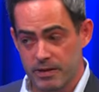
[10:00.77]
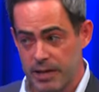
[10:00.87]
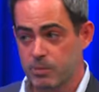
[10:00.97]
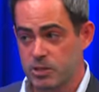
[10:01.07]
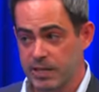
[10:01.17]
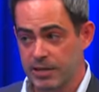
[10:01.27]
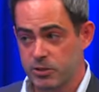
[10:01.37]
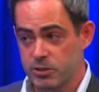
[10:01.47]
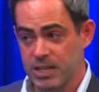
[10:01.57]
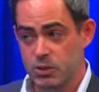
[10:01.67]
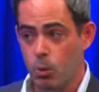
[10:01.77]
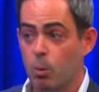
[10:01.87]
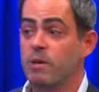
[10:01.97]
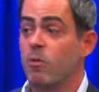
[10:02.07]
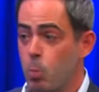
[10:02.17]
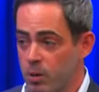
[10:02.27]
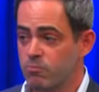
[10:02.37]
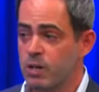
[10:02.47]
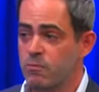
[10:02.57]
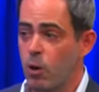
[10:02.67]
the labor standards, it's what we rewrote.